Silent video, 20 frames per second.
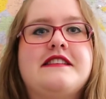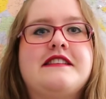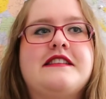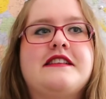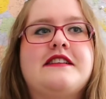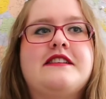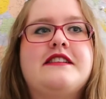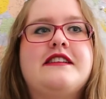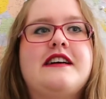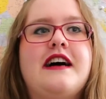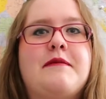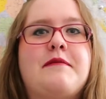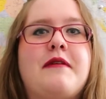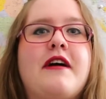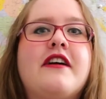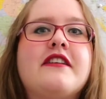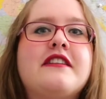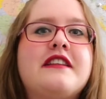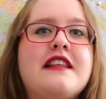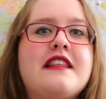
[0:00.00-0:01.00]
So
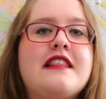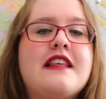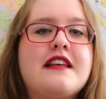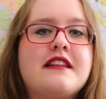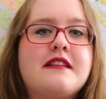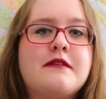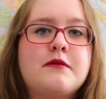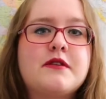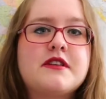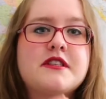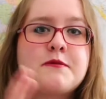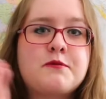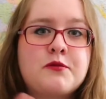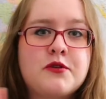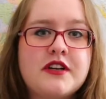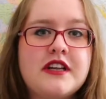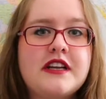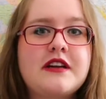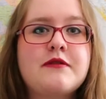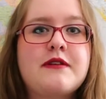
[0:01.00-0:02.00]
apparently that was
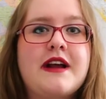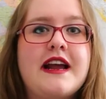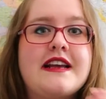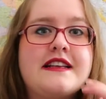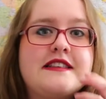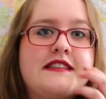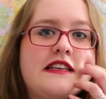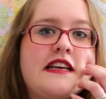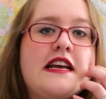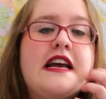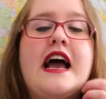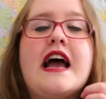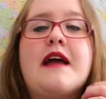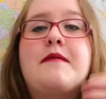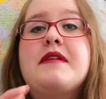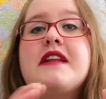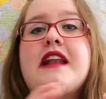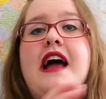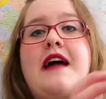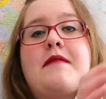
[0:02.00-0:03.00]
pretty crazy. I
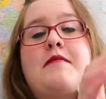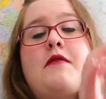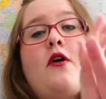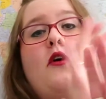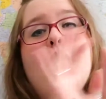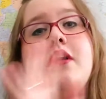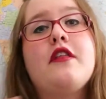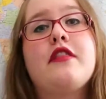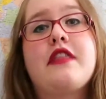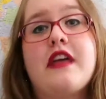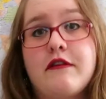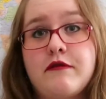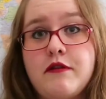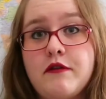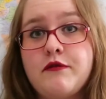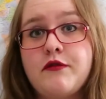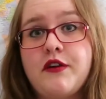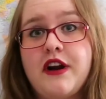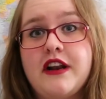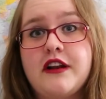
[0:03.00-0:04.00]
mean, I'm all there
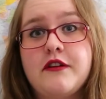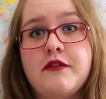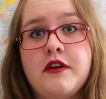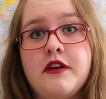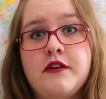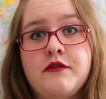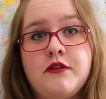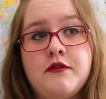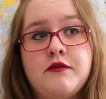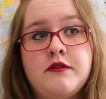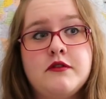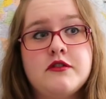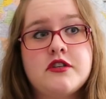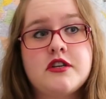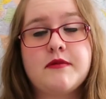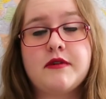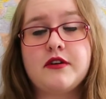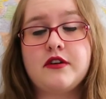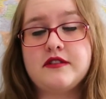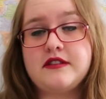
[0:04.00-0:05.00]
for Friday for
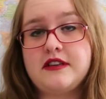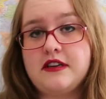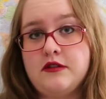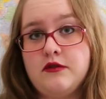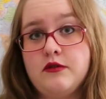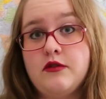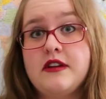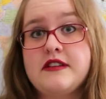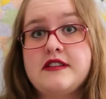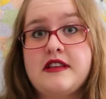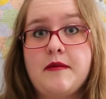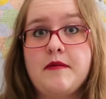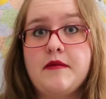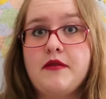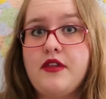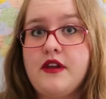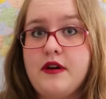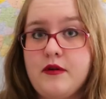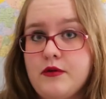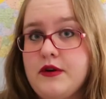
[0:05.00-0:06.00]
Future because they're doing
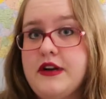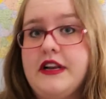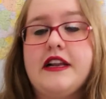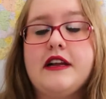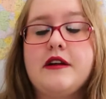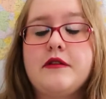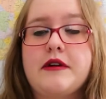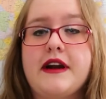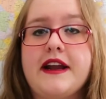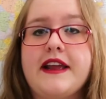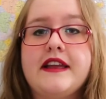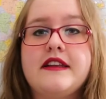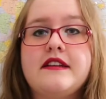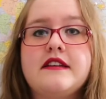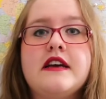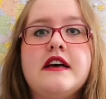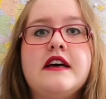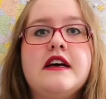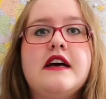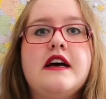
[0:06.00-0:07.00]
something really
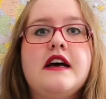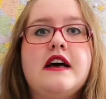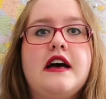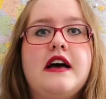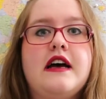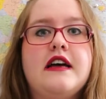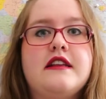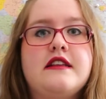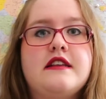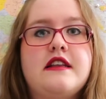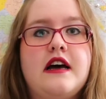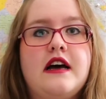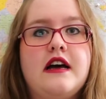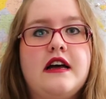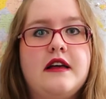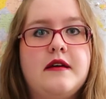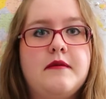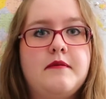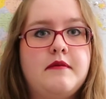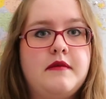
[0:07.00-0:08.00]
great and
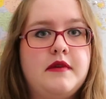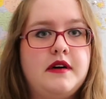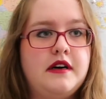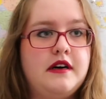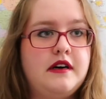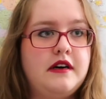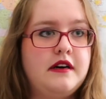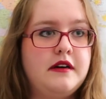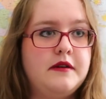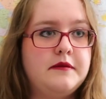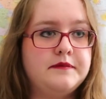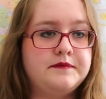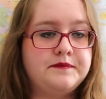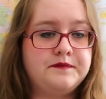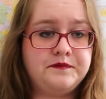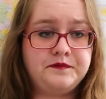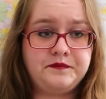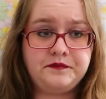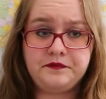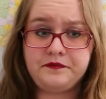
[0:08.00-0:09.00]
I'm,
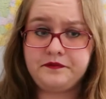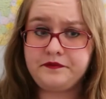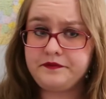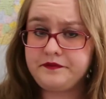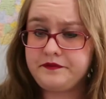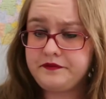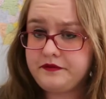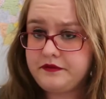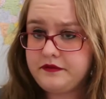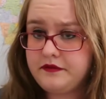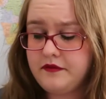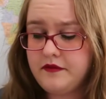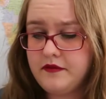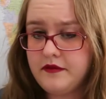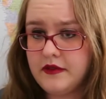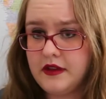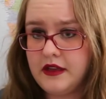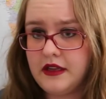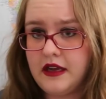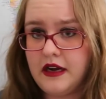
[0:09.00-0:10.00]
um,
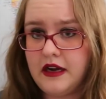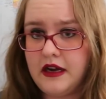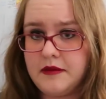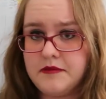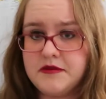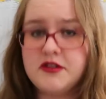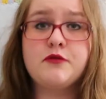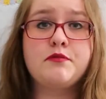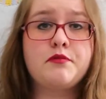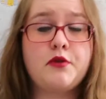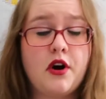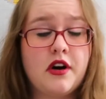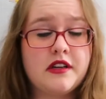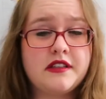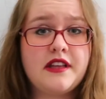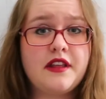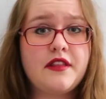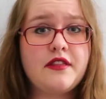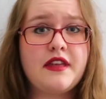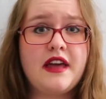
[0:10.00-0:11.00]
I'm
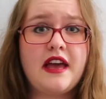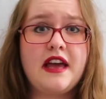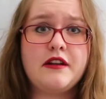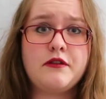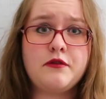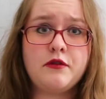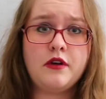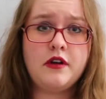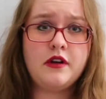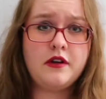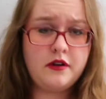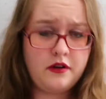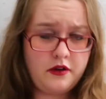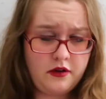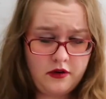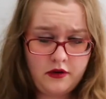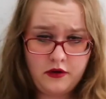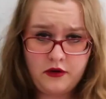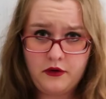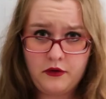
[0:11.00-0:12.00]
supporting that
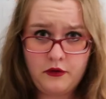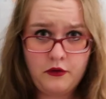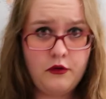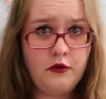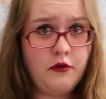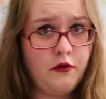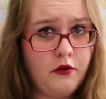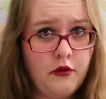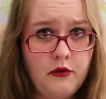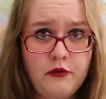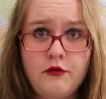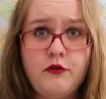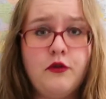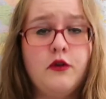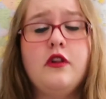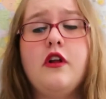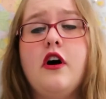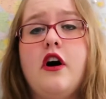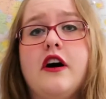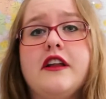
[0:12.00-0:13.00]

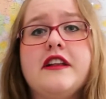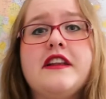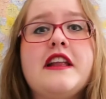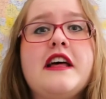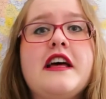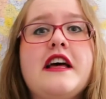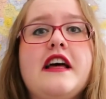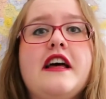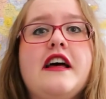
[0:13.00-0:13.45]
full on.